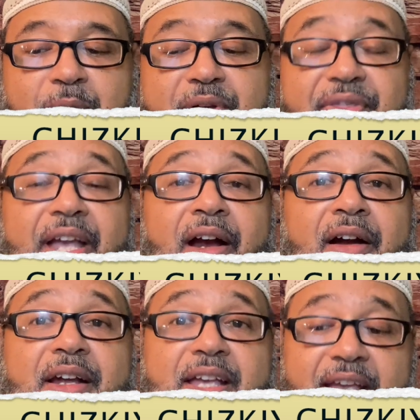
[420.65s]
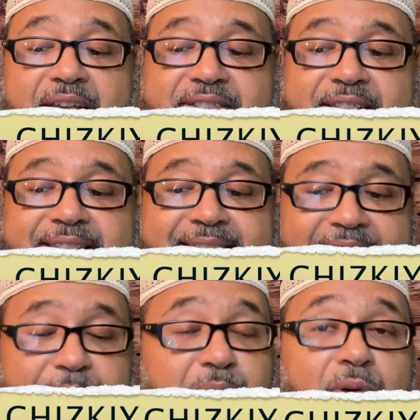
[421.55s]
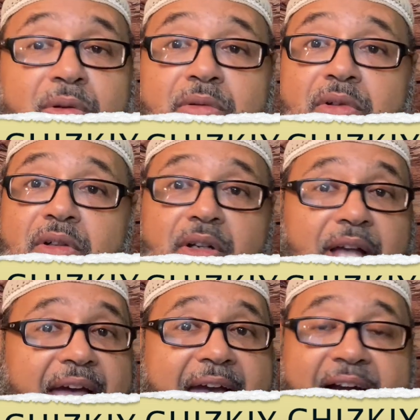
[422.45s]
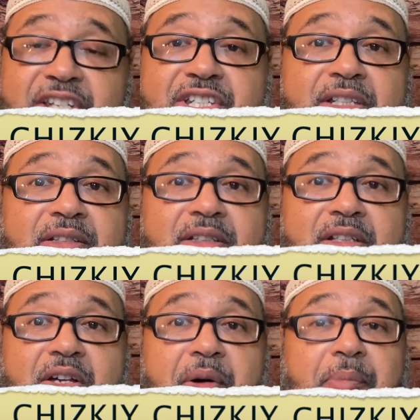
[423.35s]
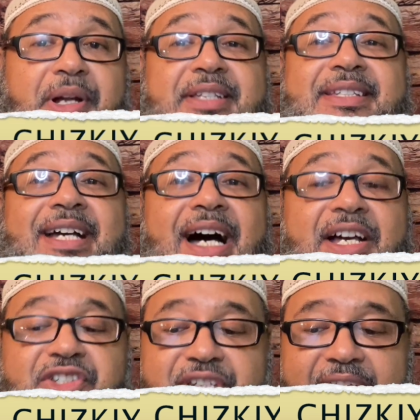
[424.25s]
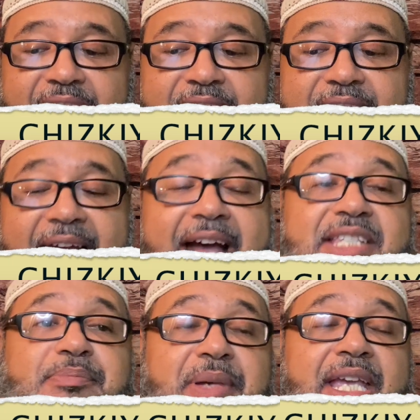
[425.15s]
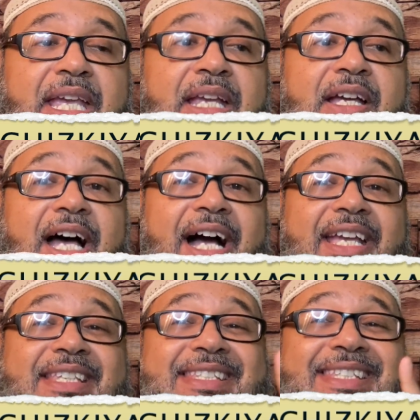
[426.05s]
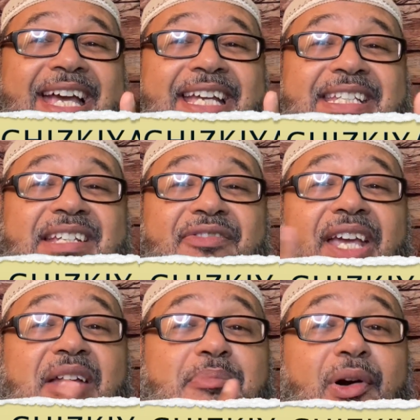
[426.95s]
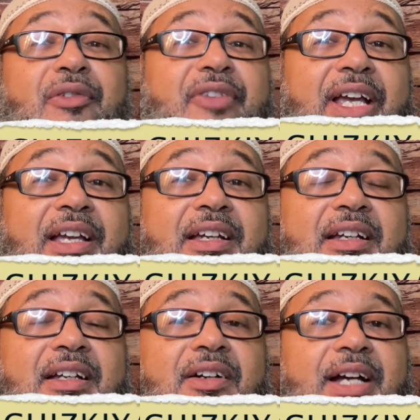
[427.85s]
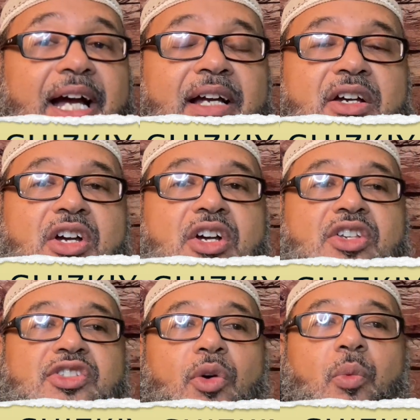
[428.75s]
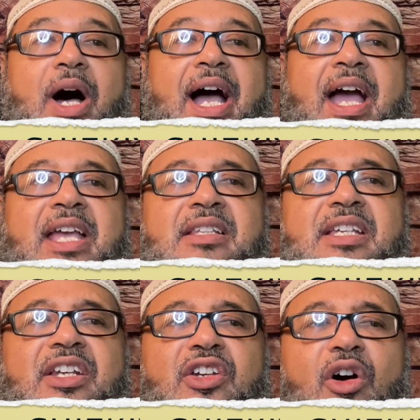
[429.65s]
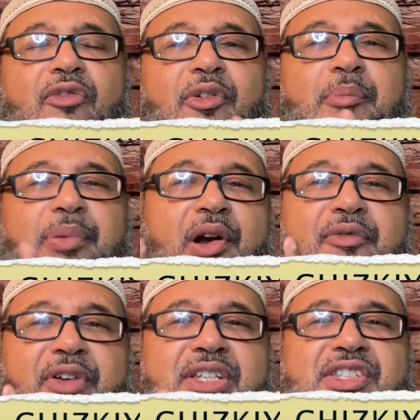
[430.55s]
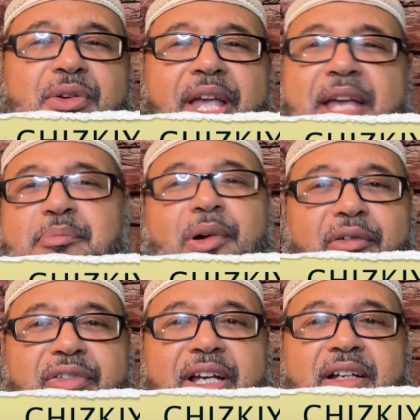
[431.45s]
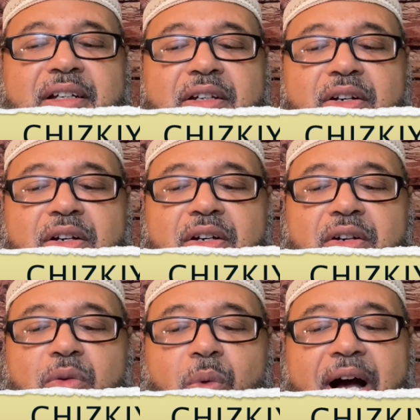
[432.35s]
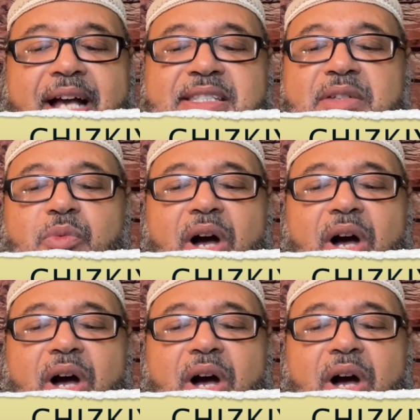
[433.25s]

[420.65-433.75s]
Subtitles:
one there is a simple action, but it's conjugated as being a consecutive imperfect. Okay. So why did it go from perfect to imperfect? Why is it